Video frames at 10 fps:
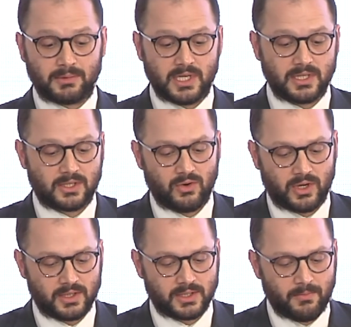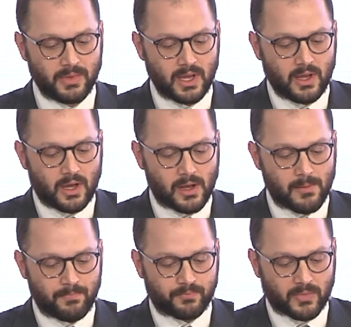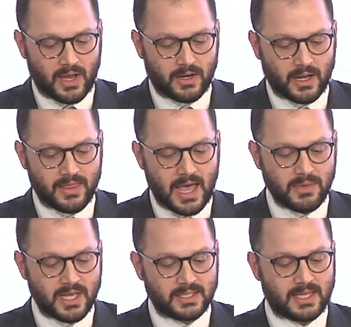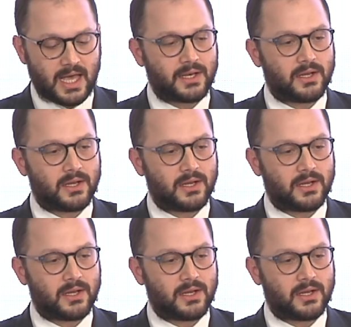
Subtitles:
these tokens. And that means that